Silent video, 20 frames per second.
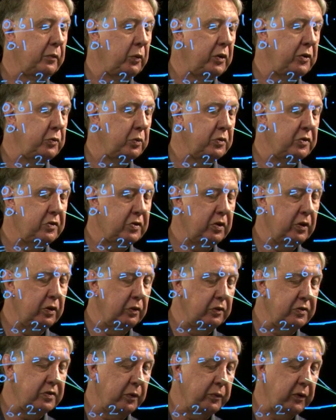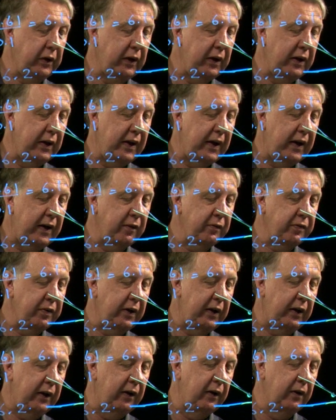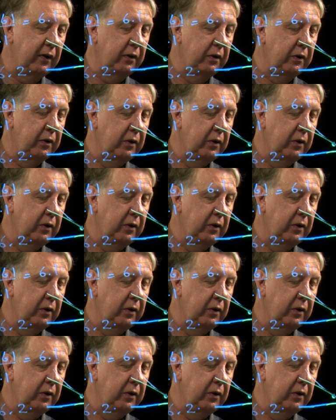which was 2. So we're going to have here